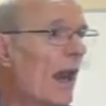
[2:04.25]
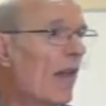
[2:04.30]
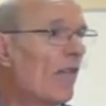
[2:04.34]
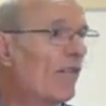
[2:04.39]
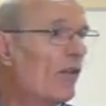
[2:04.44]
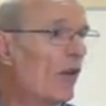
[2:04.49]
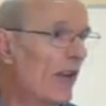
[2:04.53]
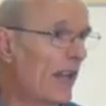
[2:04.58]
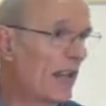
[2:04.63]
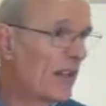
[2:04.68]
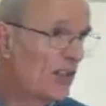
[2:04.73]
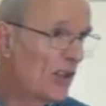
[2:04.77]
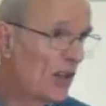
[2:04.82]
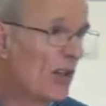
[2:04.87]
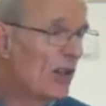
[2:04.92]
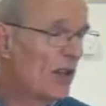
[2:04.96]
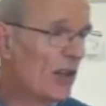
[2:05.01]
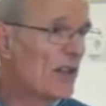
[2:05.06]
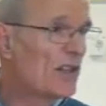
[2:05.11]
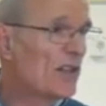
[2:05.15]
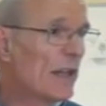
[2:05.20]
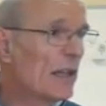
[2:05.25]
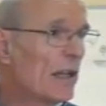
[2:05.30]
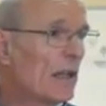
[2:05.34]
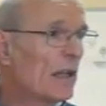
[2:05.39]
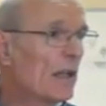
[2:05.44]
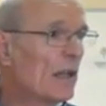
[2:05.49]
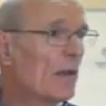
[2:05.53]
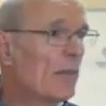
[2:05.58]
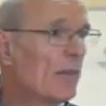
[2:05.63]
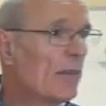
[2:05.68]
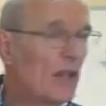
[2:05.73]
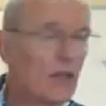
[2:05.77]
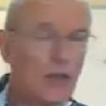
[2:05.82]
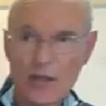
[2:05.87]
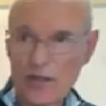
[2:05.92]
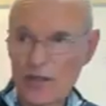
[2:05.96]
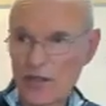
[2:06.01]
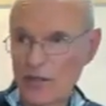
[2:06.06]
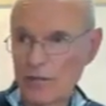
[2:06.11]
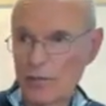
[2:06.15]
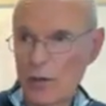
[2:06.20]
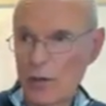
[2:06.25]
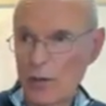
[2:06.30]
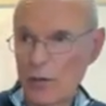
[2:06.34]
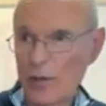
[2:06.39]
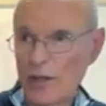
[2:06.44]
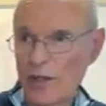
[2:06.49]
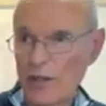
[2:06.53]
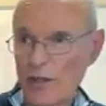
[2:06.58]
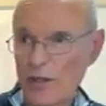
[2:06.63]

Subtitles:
for eternity because of what we